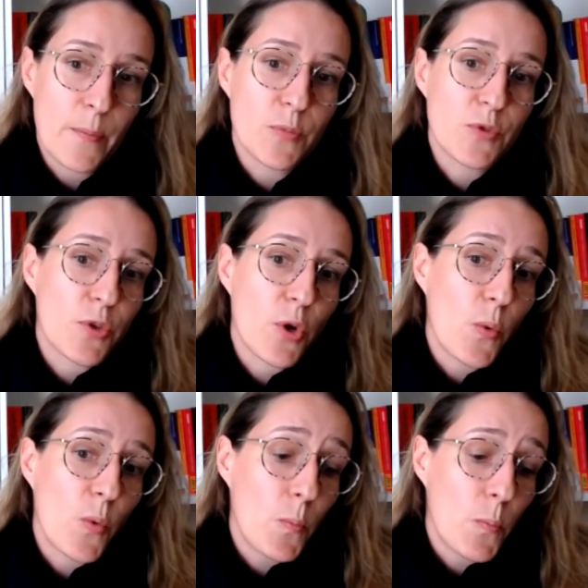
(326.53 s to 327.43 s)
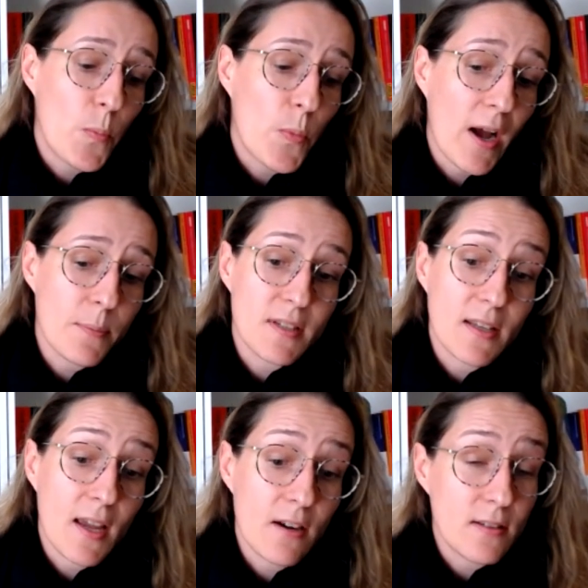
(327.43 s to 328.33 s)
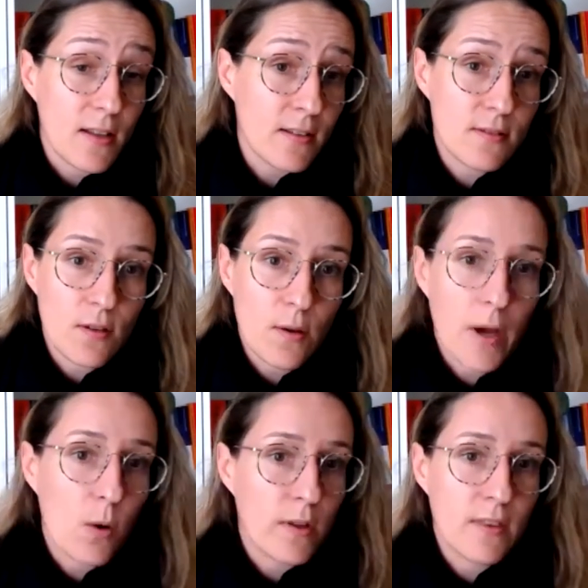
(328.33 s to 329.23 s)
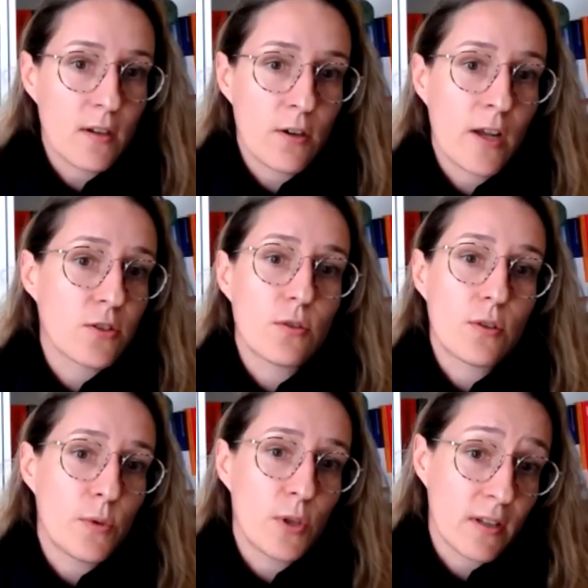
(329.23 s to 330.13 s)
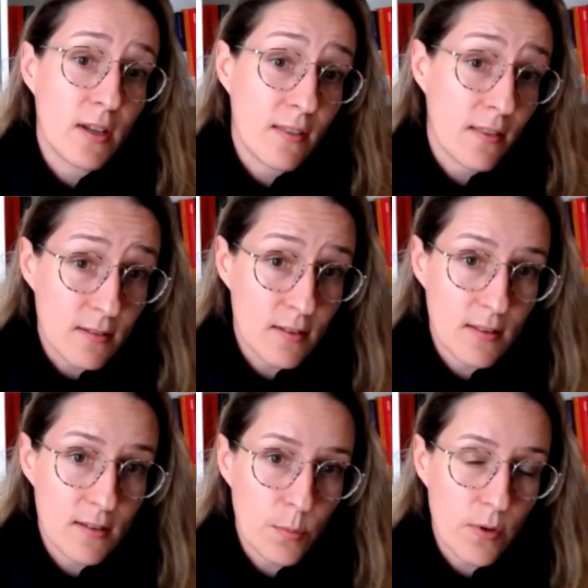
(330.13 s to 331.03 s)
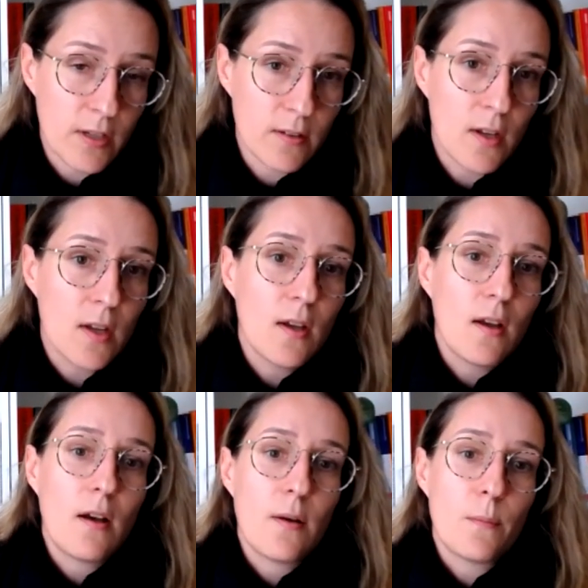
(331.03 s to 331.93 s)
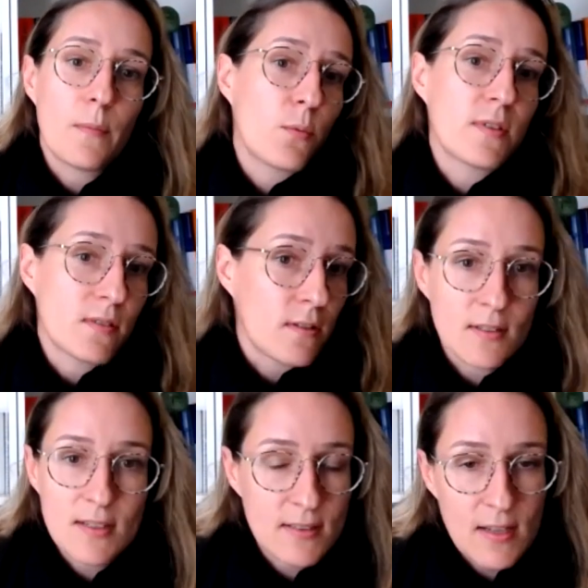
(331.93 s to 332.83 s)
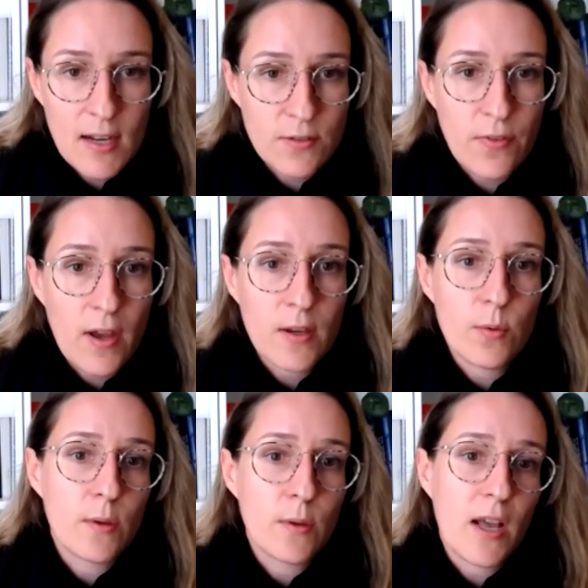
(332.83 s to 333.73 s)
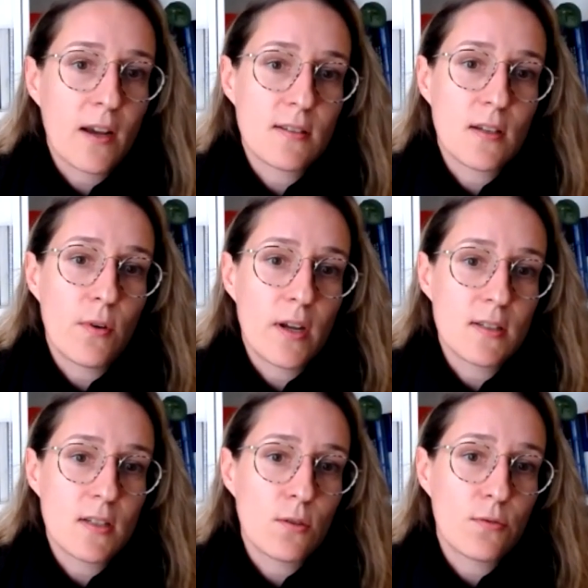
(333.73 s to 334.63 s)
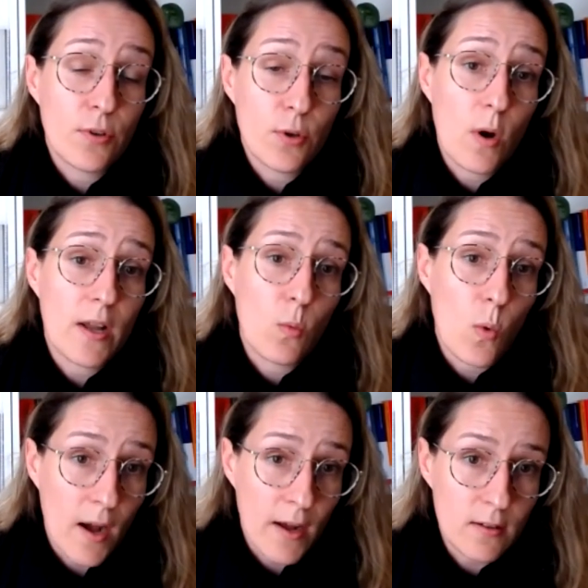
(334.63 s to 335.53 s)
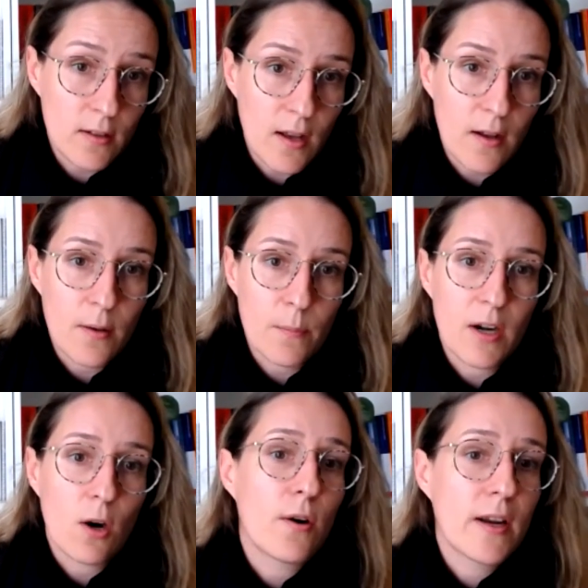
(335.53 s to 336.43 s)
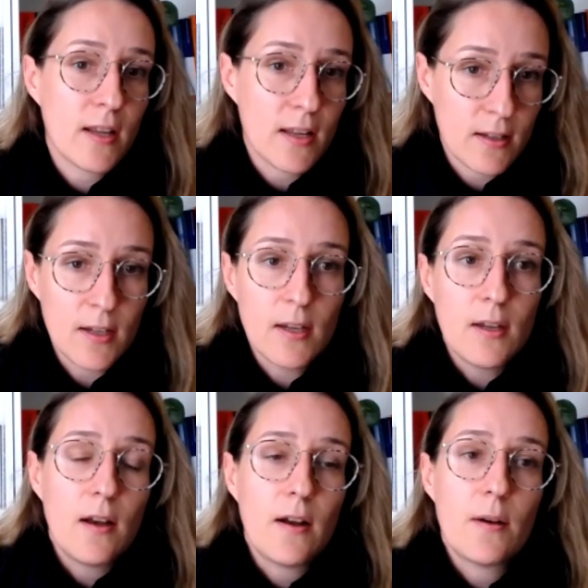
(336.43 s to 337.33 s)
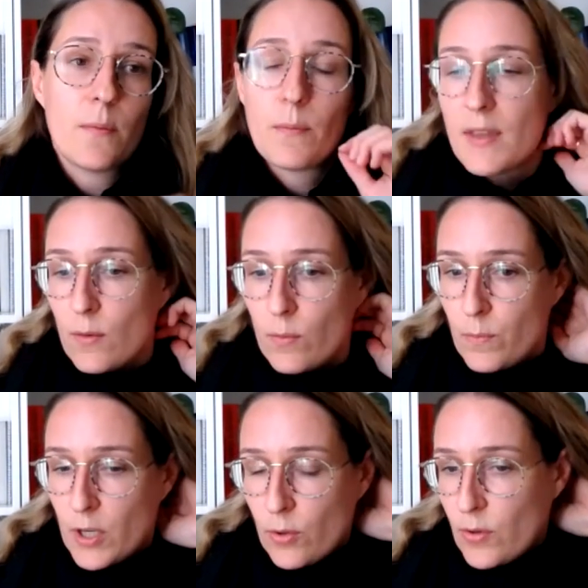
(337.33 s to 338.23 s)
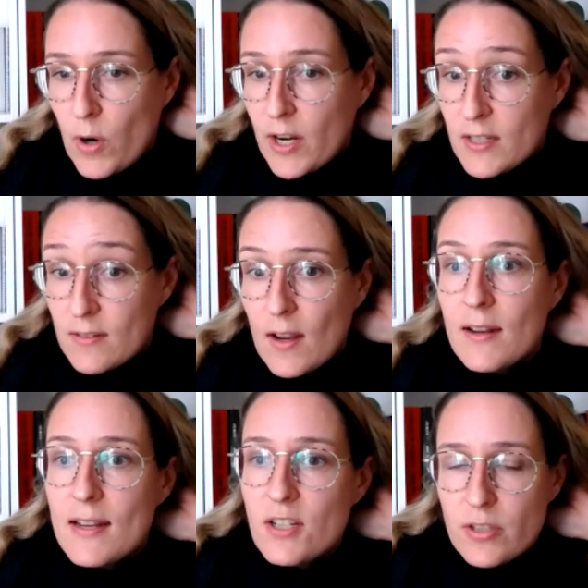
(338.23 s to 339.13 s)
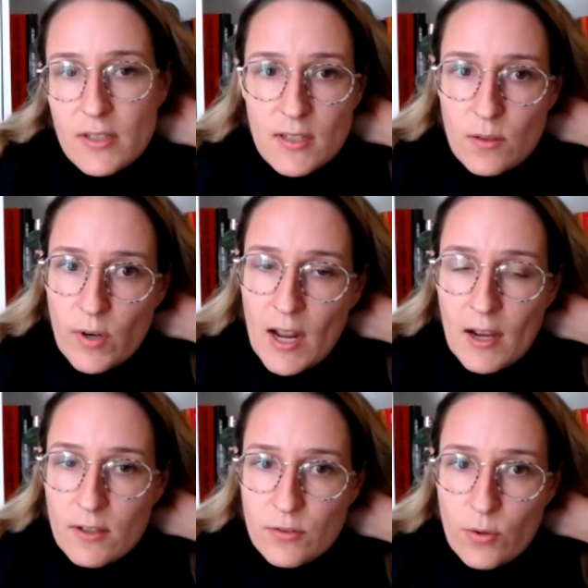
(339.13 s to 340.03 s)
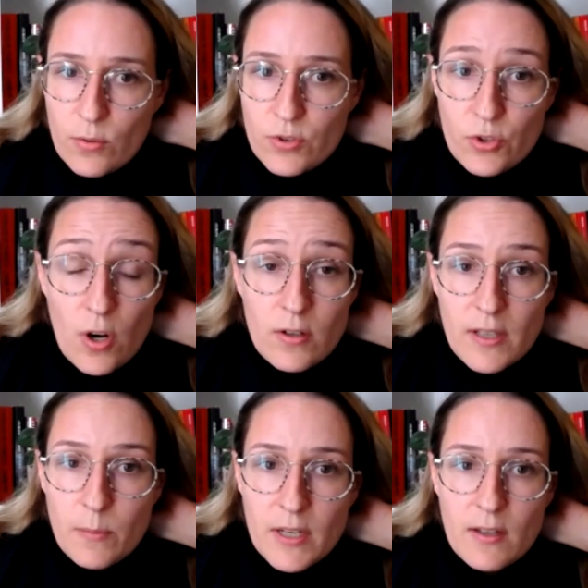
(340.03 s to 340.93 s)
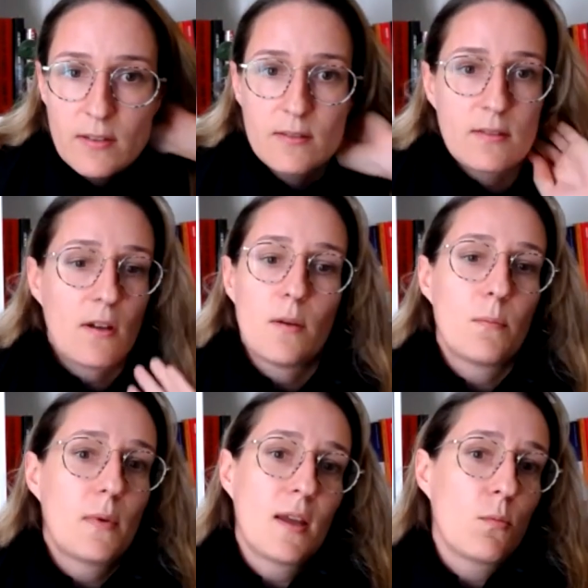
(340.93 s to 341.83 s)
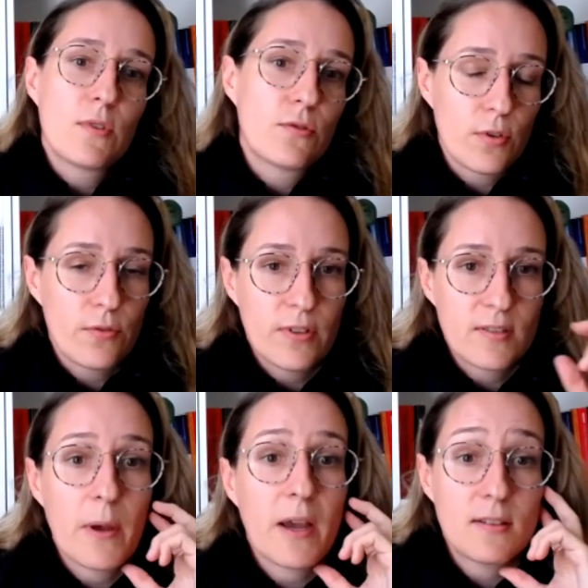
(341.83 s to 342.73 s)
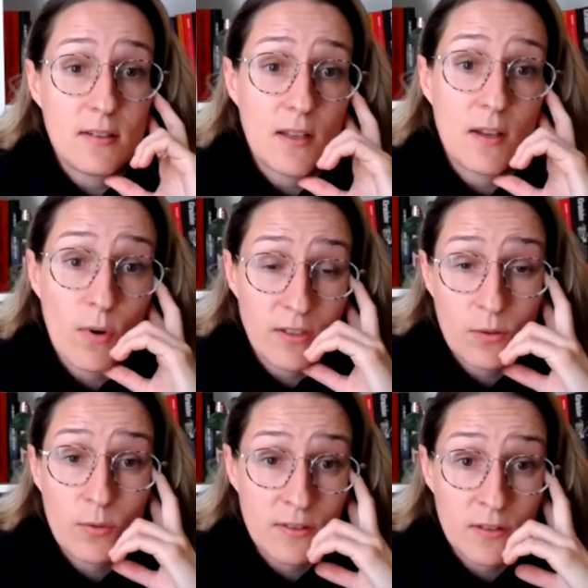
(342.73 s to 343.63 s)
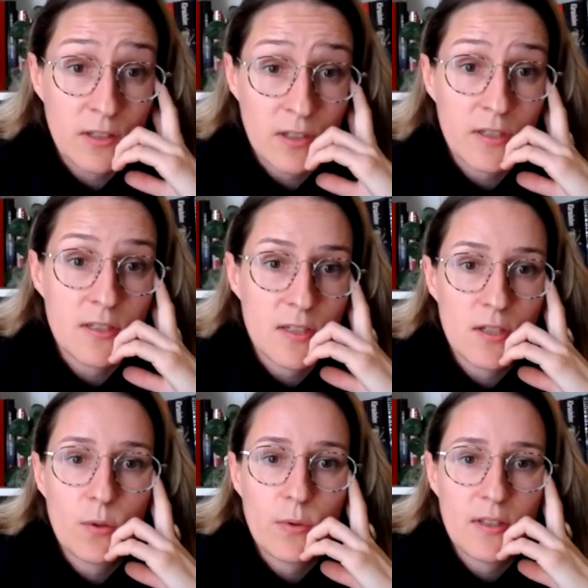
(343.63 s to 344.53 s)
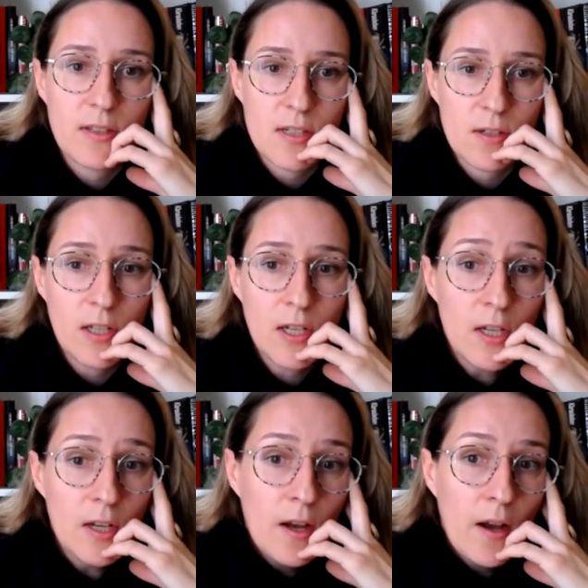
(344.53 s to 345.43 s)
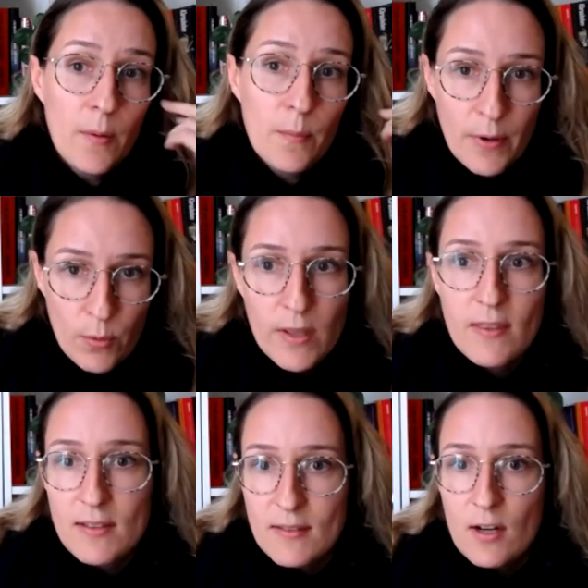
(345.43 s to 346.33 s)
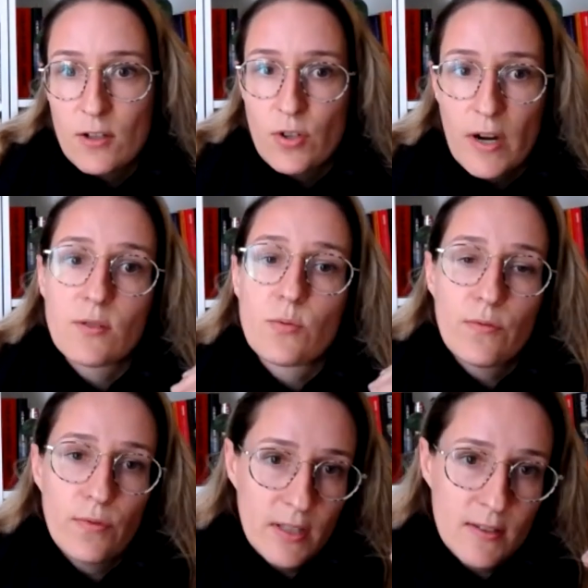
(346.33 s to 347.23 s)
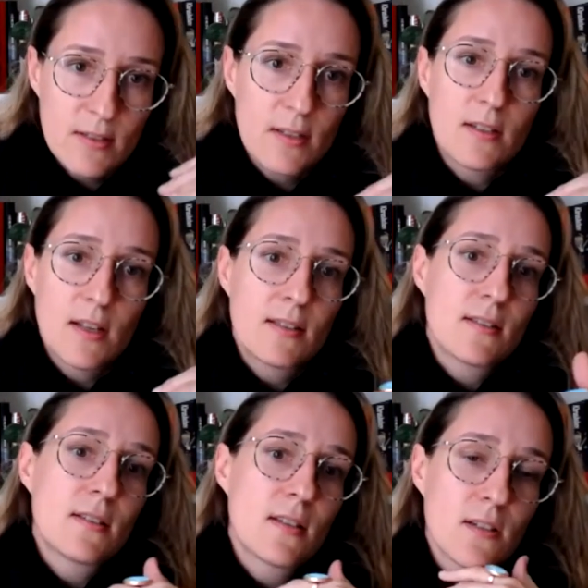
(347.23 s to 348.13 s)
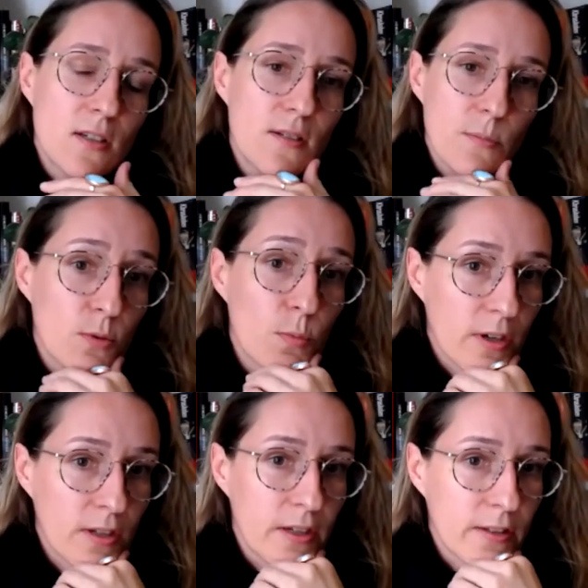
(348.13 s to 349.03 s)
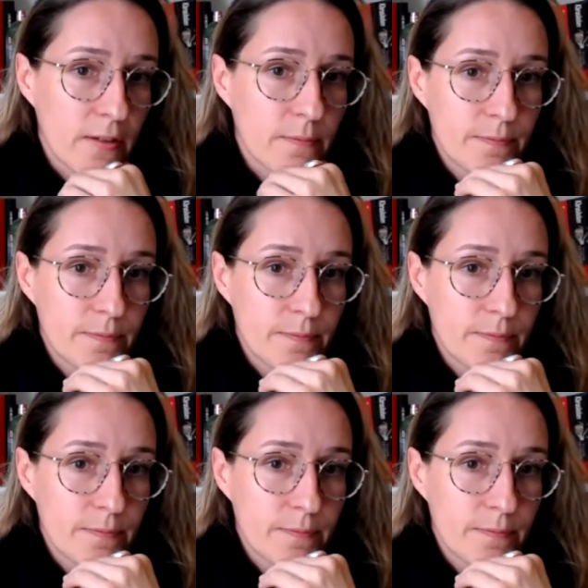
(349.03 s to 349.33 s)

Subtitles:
So perhaps it cares less about what the international community thinks at this point. It was dissatisfied with the Black Sea grain deal for quite a while, and already there, you know, the market initially didn't react so strongly because it was sort of expected that Russia wasn't going to continue in the deal. But with these airstrikes, we've really seen its intentions much more clearly.